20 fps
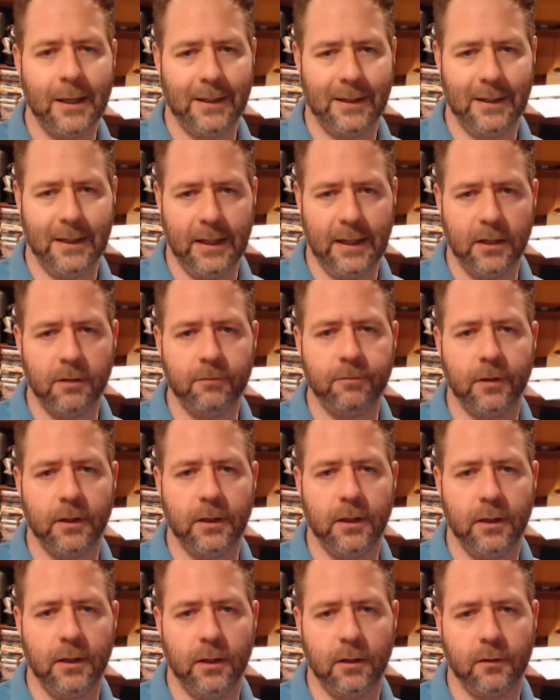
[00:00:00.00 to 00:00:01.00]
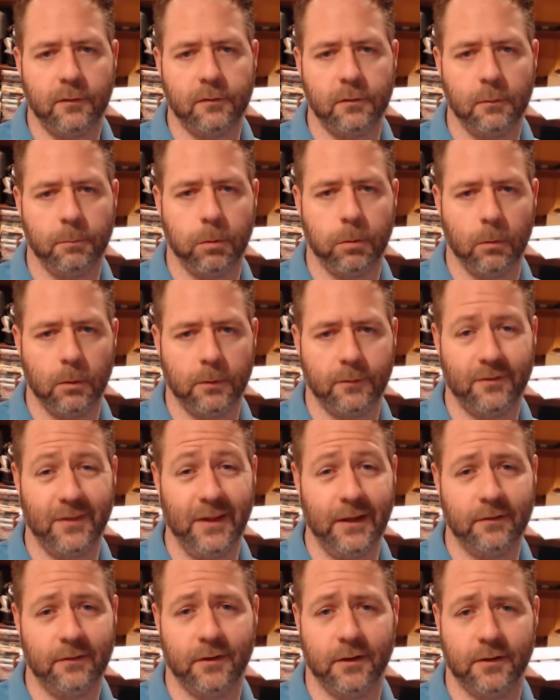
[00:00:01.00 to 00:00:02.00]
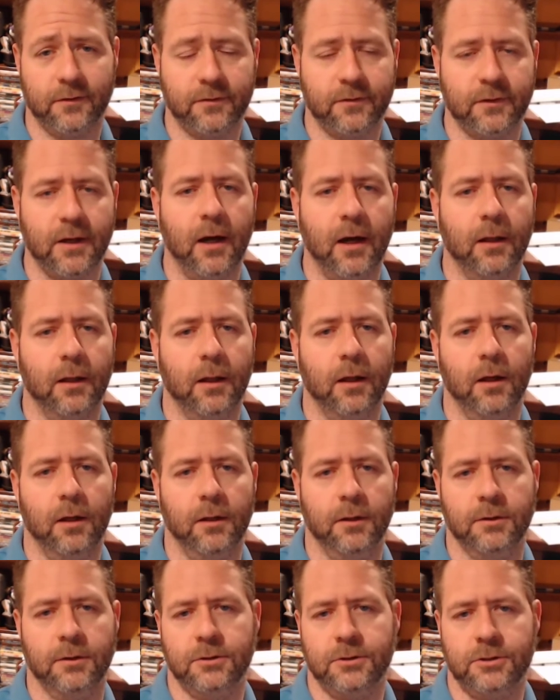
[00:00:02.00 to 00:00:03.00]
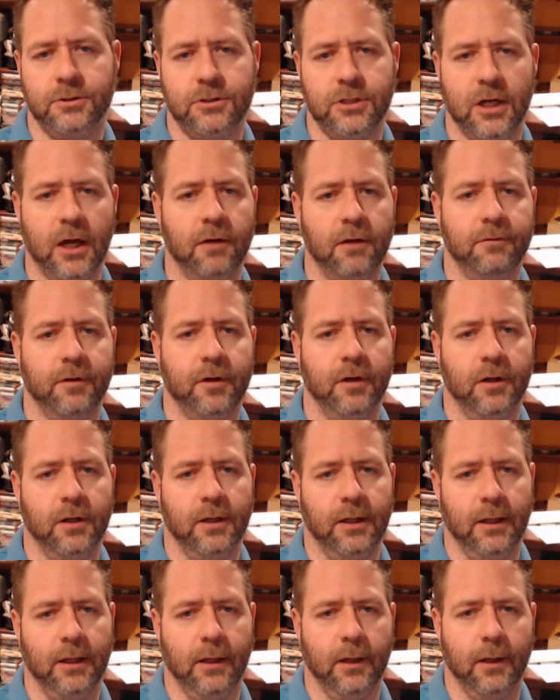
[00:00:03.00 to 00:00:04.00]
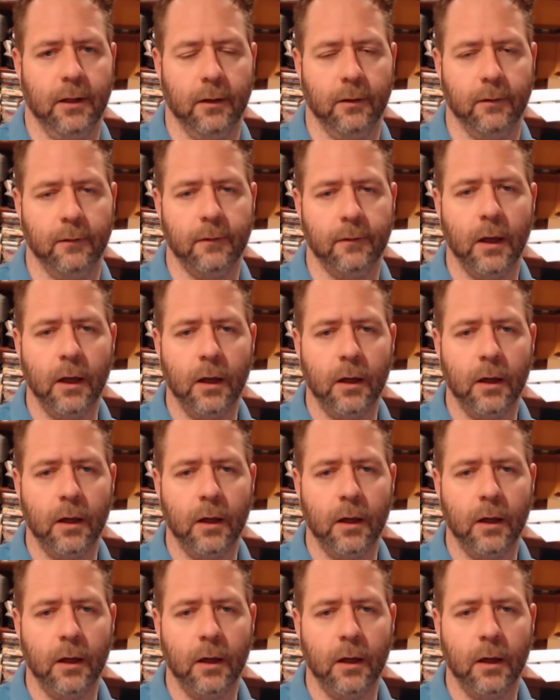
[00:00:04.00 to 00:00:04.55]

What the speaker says: natively it supports things like Scala and Java and